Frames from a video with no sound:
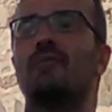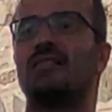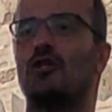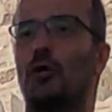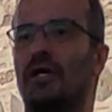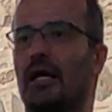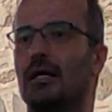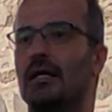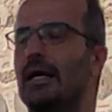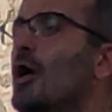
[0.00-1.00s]
Macedonia,
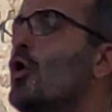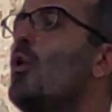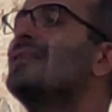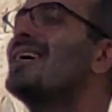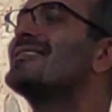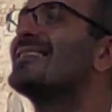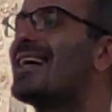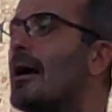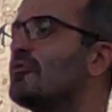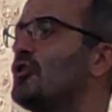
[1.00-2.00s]
what does it
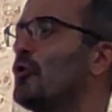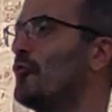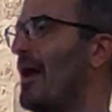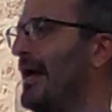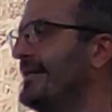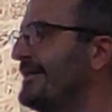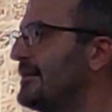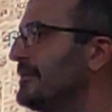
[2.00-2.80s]
come to your mind?